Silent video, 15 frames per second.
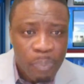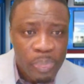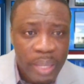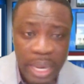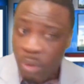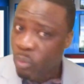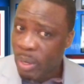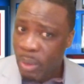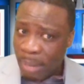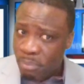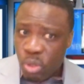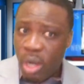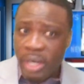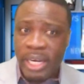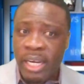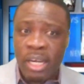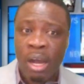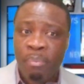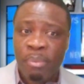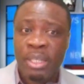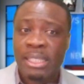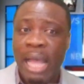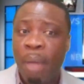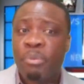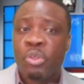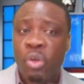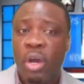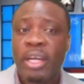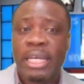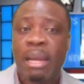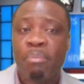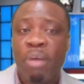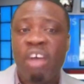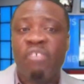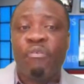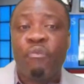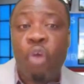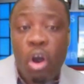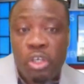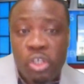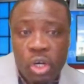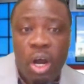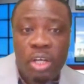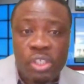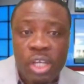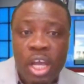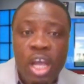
And when I'm talking numbers, I'm talking about voters